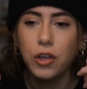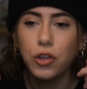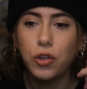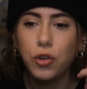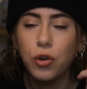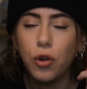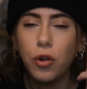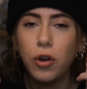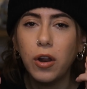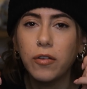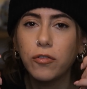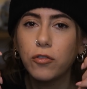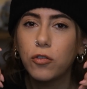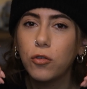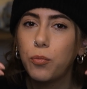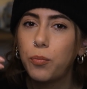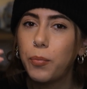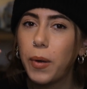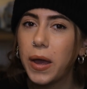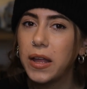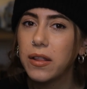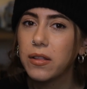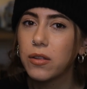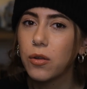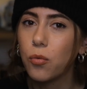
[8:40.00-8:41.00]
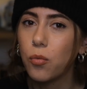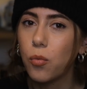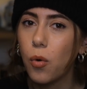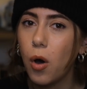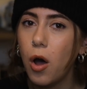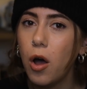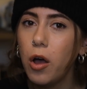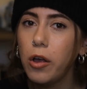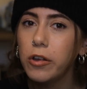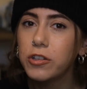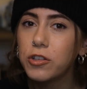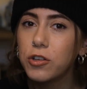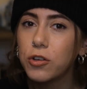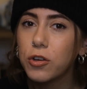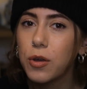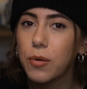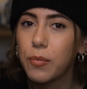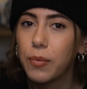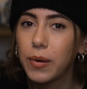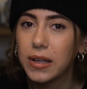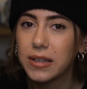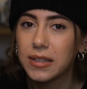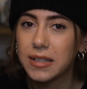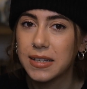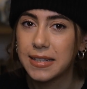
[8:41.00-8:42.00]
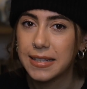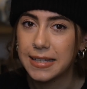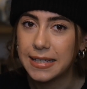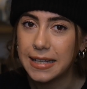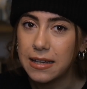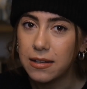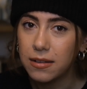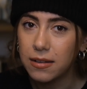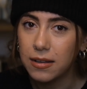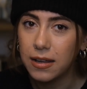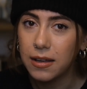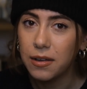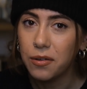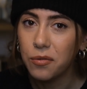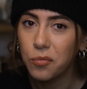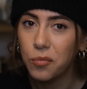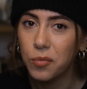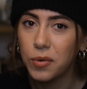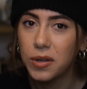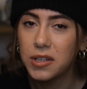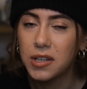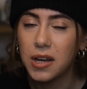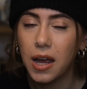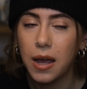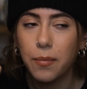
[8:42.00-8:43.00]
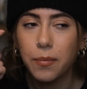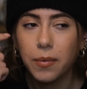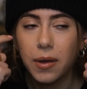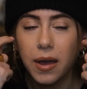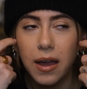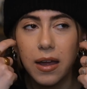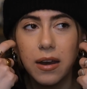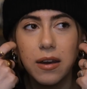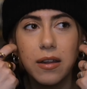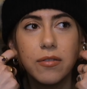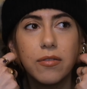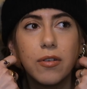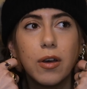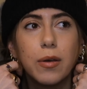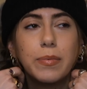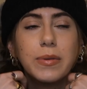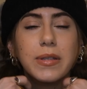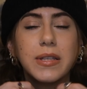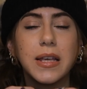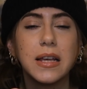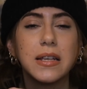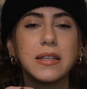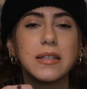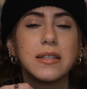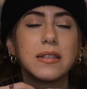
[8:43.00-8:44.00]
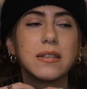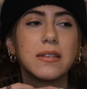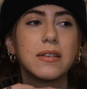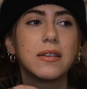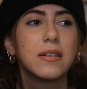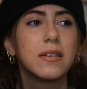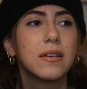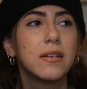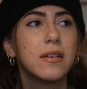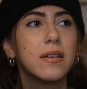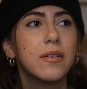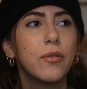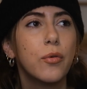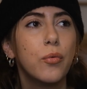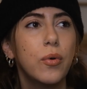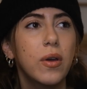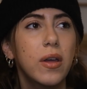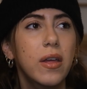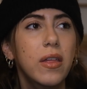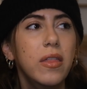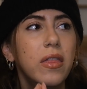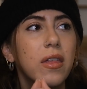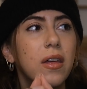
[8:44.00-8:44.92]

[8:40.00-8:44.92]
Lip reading: You don't have to paint the walls, you can paint the ceiling, which I'm kind of obsessed with.